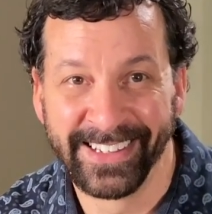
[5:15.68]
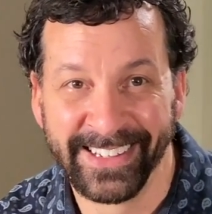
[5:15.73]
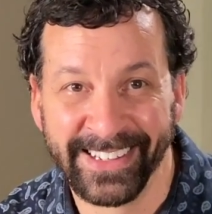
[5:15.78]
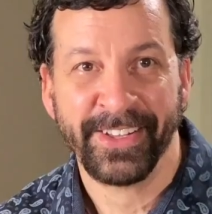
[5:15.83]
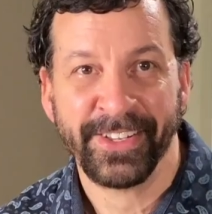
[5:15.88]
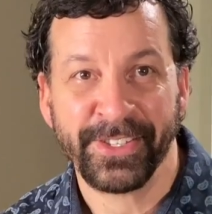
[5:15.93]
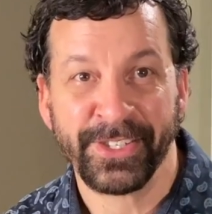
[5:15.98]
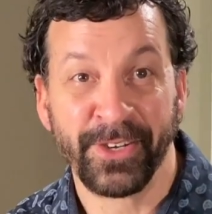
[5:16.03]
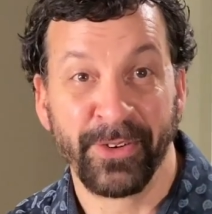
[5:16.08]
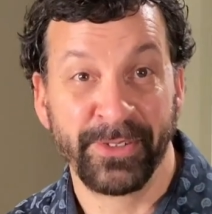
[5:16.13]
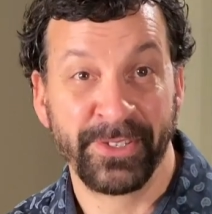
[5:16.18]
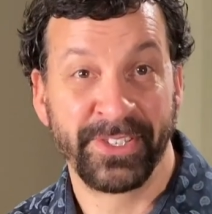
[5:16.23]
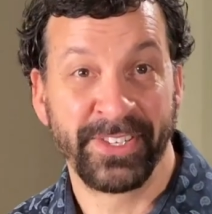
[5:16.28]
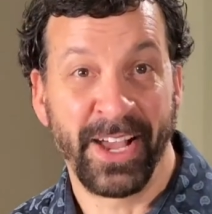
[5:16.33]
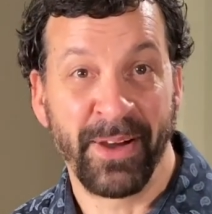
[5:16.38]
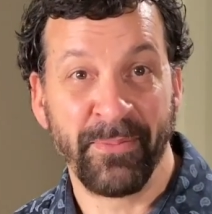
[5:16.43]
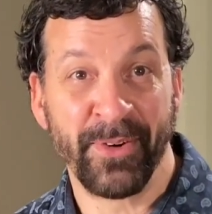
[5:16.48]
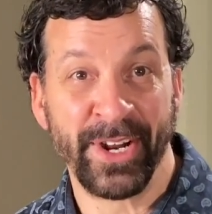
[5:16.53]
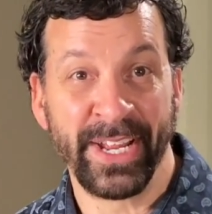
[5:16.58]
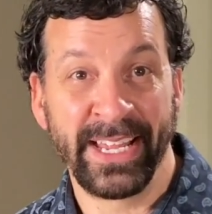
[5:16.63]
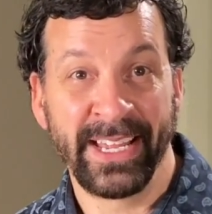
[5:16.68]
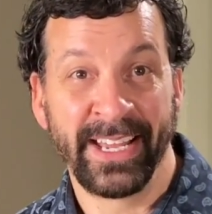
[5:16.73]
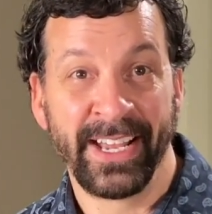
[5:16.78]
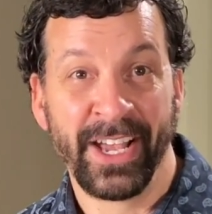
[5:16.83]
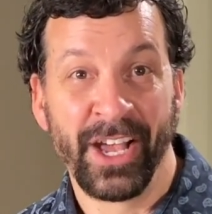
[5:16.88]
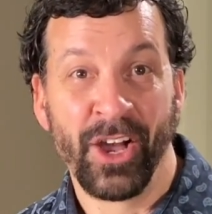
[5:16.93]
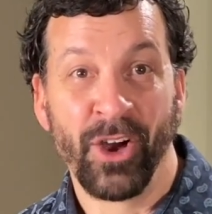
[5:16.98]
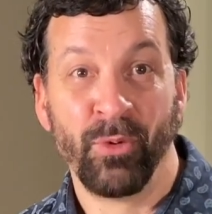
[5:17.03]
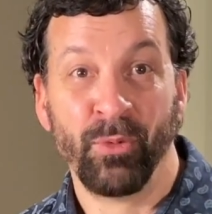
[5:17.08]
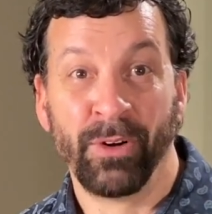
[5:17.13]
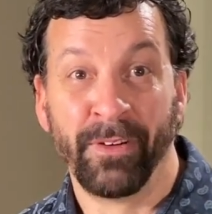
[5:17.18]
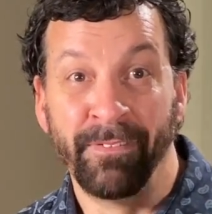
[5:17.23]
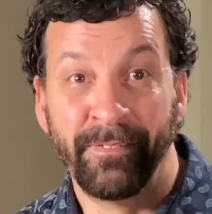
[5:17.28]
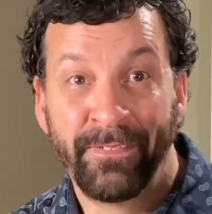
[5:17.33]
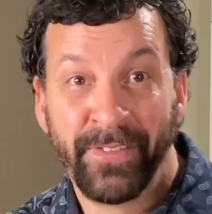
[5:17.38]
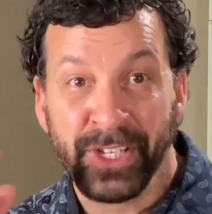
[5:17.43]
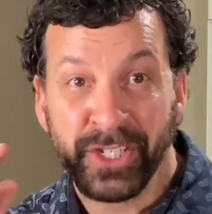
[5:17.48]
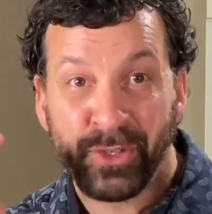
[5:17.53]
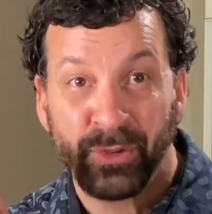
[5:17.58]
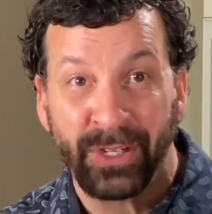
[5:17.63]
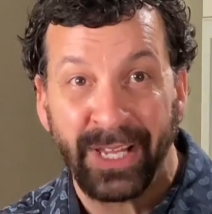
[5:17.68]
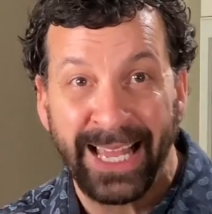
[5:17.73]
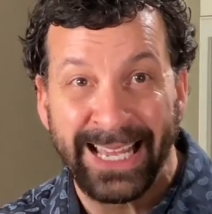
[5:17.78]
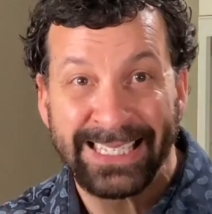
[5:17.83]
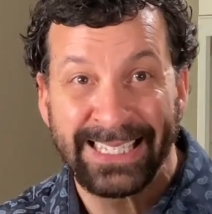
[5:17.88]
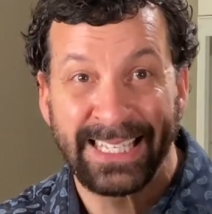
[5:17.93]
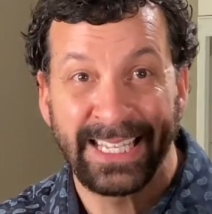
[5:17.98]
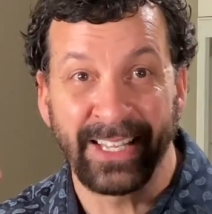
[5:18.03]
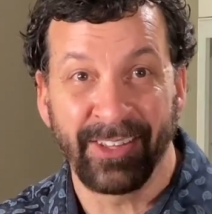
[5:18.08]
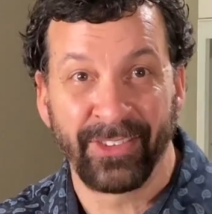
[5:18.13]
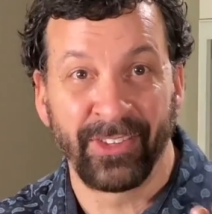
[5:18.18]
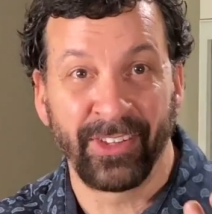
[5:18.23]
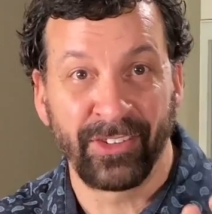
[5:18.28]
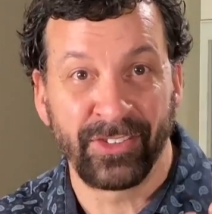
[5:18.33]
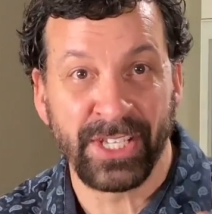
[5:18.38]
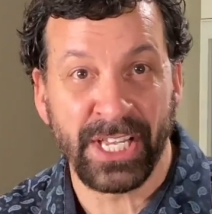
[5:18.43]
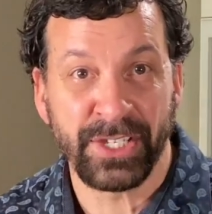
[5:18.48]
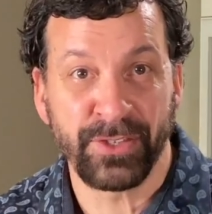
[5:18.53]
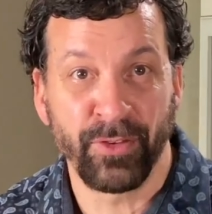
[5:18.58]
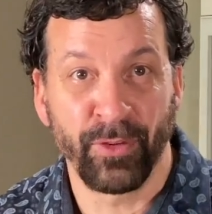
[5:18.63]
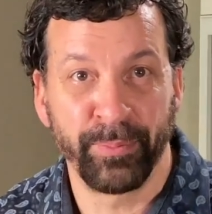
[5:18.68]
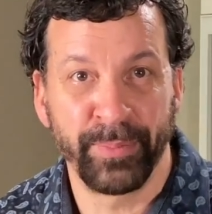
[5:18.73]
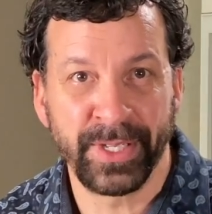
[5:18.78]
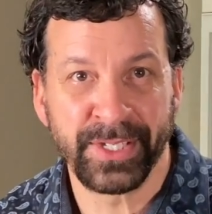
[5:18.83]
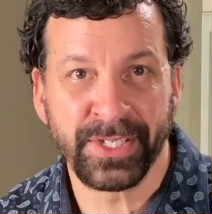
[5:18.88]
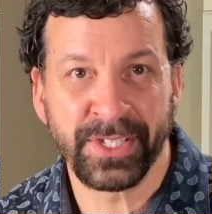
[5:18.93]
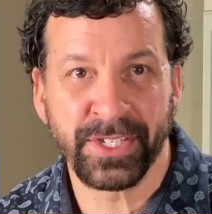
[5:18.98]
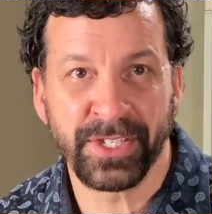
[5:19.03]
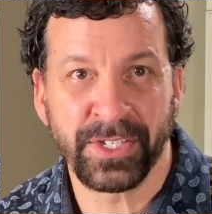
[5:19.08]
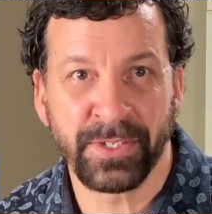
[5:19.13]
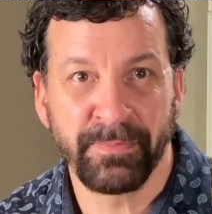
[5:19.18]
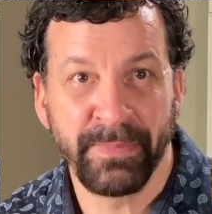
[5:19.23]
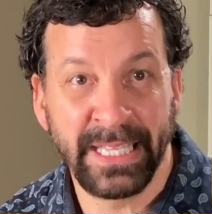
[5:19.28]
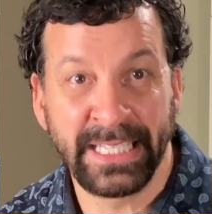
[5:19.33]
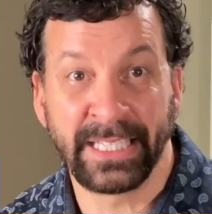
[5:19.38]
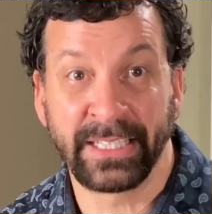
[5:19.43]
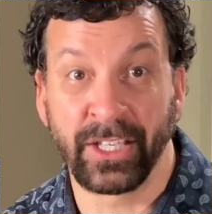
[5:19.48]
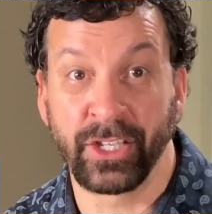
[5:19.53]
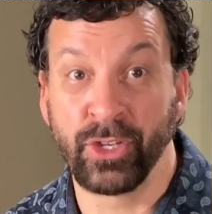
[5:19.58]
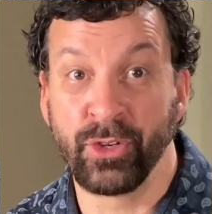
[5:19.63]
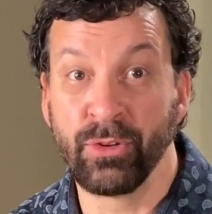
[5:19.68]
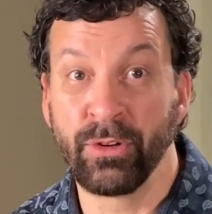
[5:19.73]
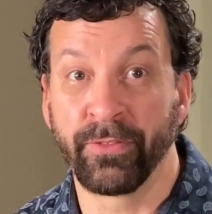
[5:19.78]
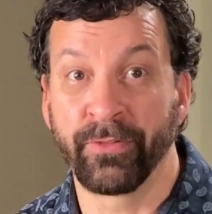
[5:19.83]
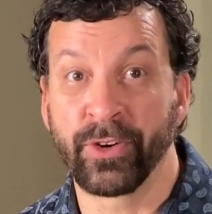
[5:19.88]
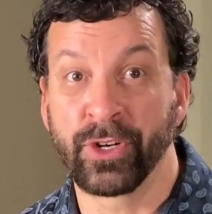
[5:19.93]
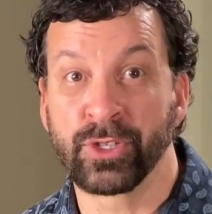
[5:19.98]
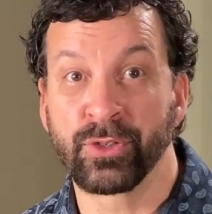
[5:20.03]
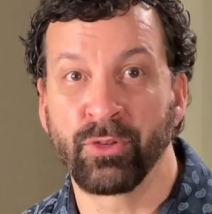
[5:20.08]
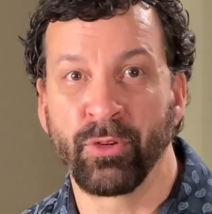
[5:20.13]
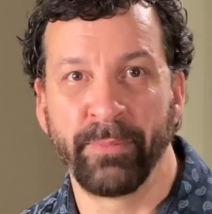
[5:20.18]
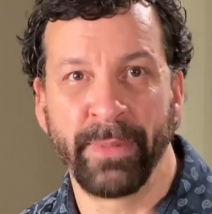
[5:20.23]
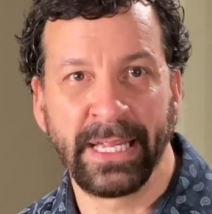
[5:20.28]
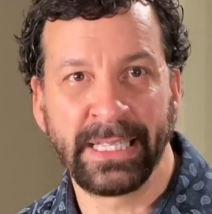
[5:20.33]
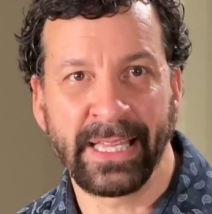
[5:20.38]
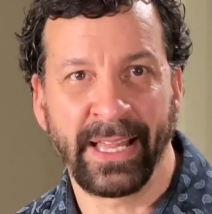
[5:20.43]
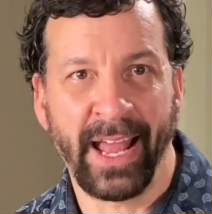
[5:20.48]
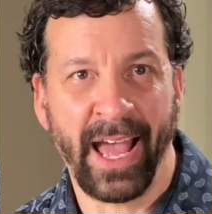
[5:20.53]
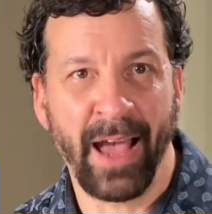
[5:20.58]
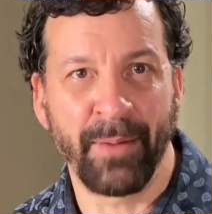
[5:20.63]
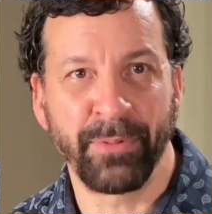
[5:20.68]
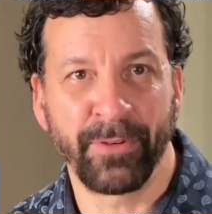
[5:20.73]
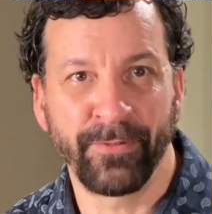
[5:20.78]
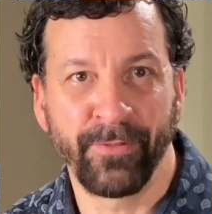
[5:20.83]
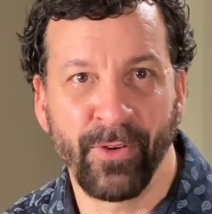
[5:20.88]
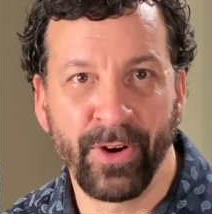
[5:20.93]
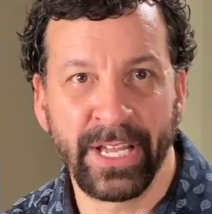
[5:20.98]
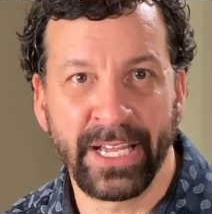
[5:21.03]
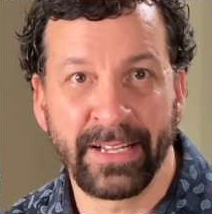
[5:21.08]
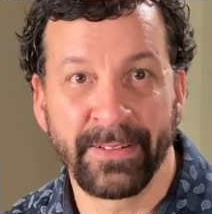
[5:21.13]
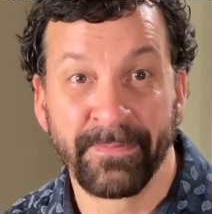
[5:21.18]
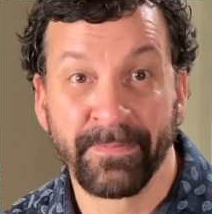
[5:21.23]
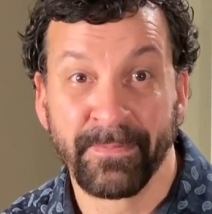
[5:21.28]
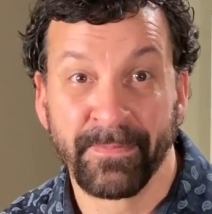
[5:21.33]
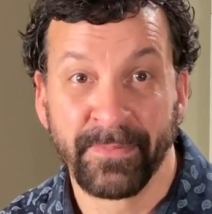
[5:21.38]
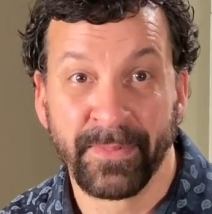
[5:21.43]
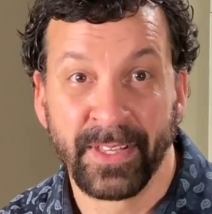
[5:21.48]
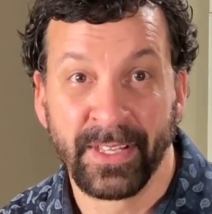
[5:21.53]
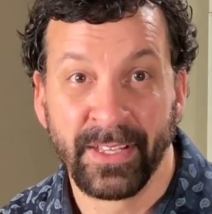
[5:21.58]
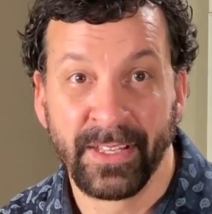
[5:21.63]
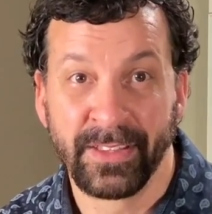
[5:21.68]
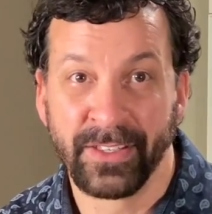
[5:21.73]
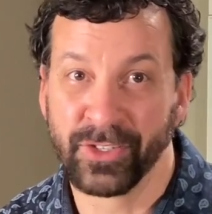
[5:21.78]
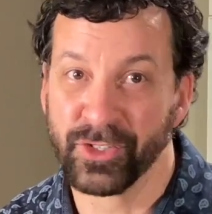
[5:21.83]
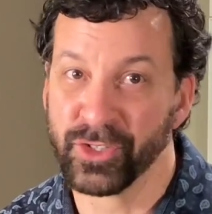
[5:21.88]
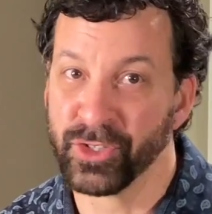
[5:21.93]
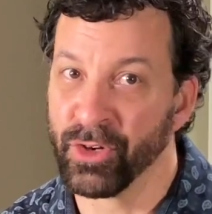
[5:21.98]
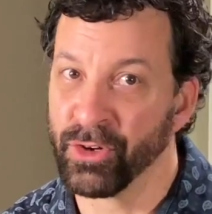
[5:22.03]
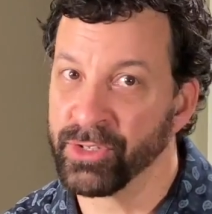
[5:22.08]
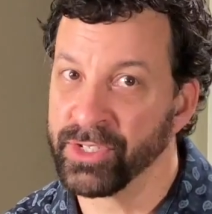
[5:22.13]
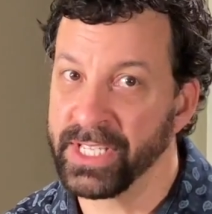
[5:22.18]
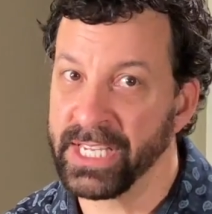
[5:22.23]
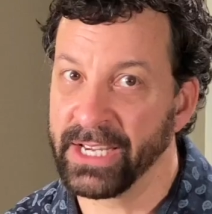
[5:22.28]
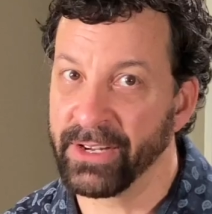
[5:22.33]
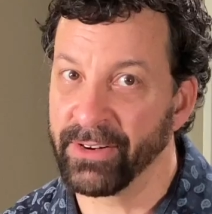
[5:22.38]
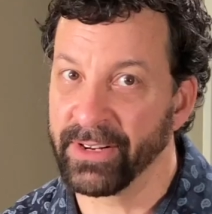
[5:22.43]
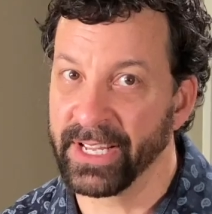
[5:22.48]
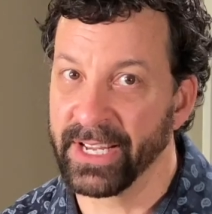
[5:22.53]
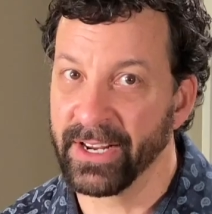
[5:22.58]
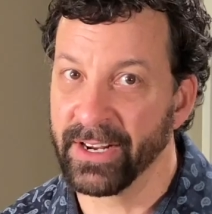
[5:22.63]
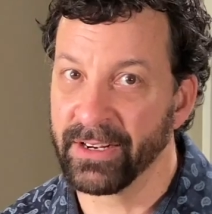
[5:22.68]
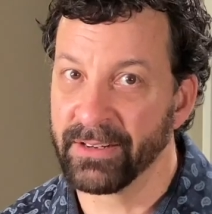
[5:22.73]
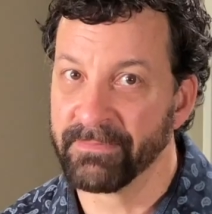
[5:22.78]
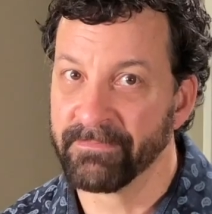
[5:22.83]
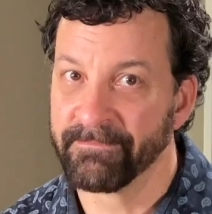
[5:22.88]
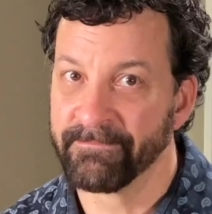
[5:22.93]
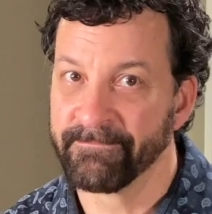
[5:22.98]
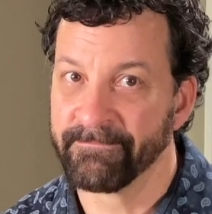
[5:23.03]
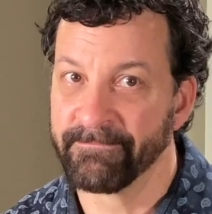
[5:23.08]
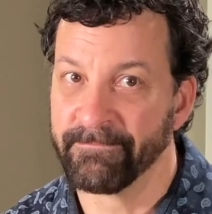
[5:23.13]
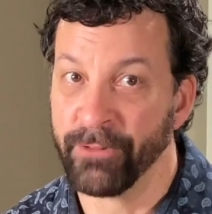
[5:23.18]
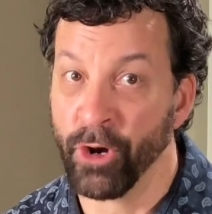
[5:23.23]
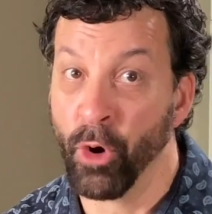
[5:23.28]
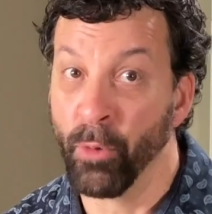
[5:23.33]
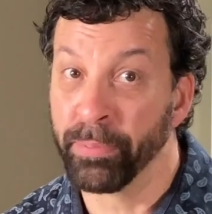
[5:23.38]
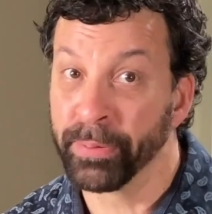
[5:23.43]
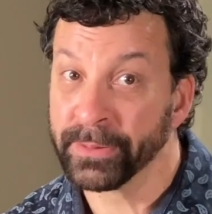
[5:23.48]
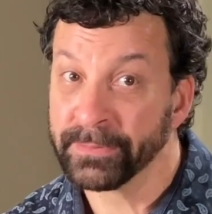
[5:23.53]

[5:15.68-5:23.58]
So in summary, will visualizing a successful business mean that the universe will make that happen for you? There's no secret here. Nope.